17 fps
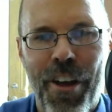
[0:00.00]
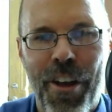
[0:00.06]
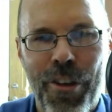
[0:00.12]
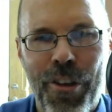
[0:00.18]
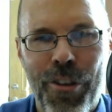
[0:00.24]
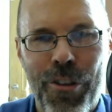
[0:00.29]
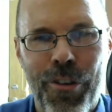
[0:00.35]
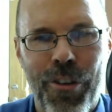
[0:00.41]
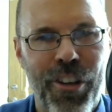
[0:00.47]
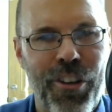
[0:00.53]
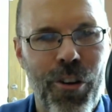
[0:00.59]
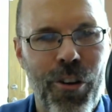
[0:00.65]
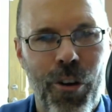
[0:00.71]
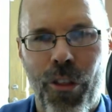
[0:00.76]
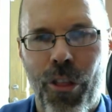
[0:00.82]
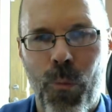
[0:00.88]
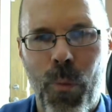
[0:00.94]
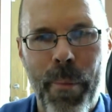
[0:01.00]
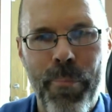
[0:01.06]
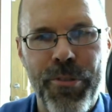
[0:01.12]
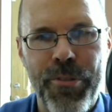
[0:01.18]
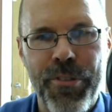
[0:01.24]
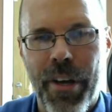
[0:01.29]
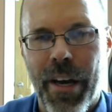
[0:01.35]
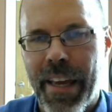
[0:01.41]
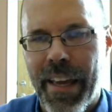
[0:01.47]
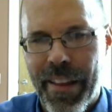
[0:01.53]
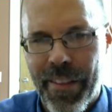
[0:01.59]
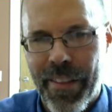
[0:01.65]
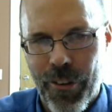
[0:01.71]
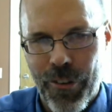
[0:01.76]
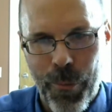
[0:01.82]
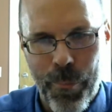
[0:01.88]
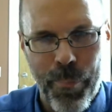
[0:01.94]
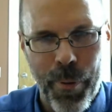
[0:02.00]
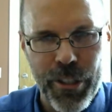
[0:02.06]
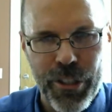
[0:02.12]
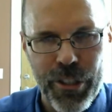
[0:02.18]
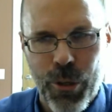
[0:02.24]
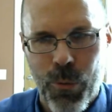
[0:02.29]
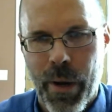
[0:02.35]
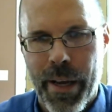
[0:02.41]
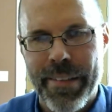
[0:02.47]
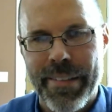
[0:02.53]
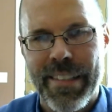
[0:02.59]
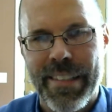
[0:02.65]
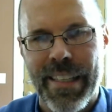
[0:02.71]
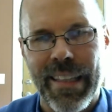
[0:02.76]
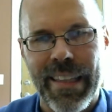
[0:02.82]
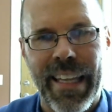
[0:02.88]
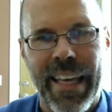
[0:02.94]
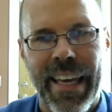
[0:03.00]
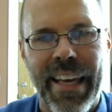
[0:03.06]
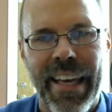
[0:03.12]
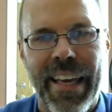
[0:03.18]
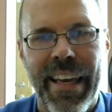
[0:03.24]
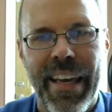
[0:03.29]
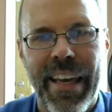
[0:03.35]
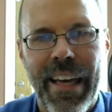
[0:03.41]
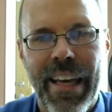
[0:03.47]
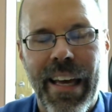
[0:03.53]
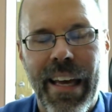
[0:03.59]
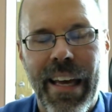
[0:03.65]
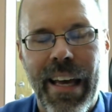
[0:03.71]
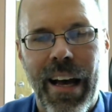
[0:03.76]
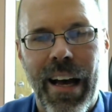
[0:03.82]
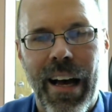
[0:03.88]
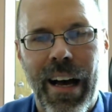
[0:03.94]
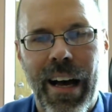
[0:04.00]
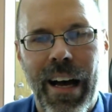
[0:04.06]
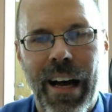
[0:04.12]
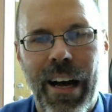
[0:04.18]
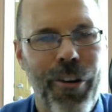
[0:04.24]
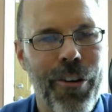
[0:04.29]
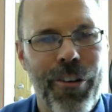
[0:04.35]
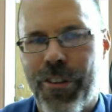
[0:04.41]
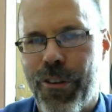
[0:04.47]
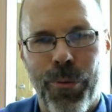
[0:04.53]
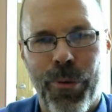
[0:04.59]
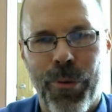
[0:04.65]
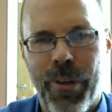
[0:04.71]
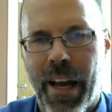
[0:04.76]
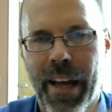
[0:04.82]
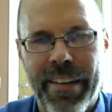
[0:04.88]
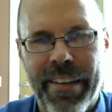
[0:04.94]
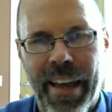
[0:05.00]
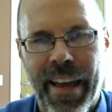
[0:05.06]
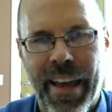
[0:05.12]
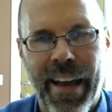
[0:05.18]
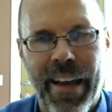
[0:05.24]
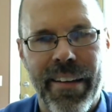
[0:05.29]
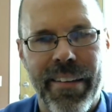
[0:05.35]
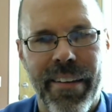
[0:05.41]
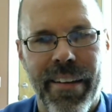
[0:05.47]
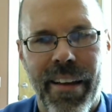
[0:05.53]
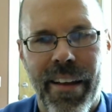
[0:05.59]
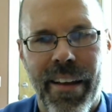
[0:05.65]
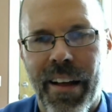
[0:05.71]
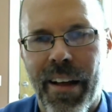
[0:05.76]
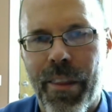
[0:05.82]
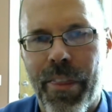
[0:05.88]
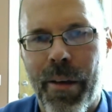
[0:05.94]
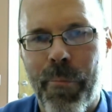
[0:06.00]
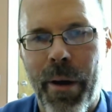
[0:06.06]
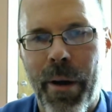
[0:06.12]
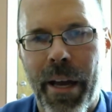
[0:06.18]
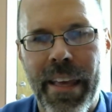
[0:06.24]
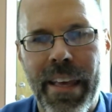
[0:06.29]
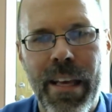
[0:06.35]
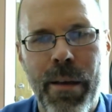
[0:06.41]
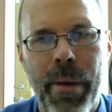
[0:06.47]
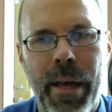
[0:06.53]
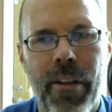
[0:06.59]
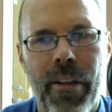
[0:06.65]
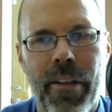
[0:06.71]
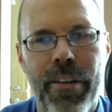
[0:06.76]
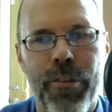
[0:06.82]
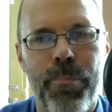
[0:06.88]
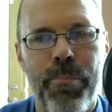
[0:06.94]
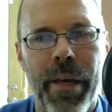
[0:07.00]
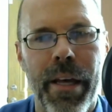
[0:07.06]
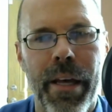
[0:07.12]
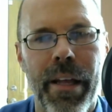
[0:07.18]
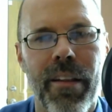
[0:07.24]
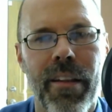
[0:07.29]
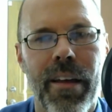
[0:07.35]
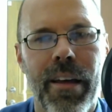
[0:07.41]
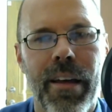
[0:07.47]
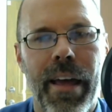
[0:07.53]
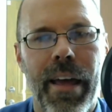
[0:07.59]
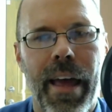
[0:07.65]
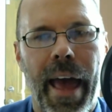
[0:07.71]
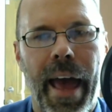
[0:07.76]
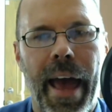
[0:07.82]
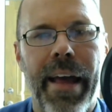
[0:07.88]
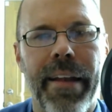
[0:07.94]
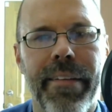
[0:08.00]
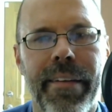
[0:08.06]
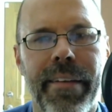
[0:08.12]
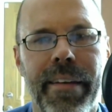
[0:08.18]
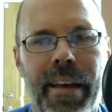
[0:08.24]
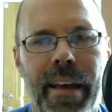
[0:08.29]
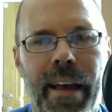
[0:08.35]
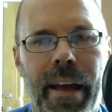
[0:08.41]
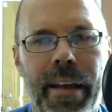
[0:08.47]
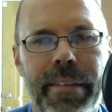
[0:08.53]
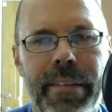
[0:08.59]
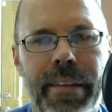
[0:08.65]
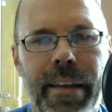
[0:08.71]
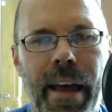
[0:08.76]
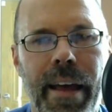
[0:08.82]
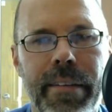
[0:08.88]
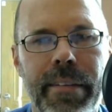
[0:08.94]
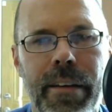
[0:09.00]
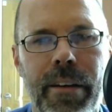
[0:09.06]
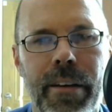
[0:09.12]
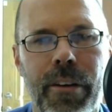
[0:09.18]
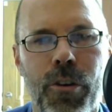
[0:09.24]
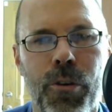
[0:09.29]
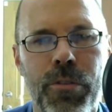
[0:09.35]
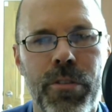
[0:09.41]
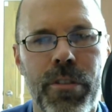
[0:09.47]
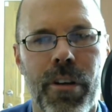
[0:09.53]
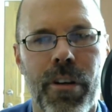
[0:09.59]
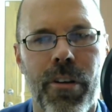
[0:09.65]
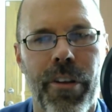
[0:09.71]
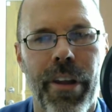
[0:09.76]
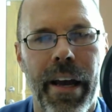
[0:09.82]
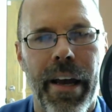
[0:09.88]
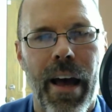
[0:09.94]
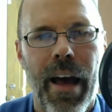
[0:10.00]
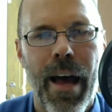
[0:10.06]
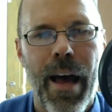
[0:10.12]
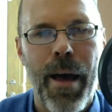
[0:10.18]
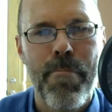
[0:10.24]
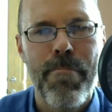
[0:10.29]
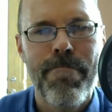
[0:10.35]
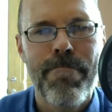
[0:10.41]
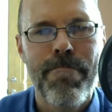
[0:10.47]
You can go to the website, and there's a bunch of ways to link or to contact. My email is bill@ssacoustical.com.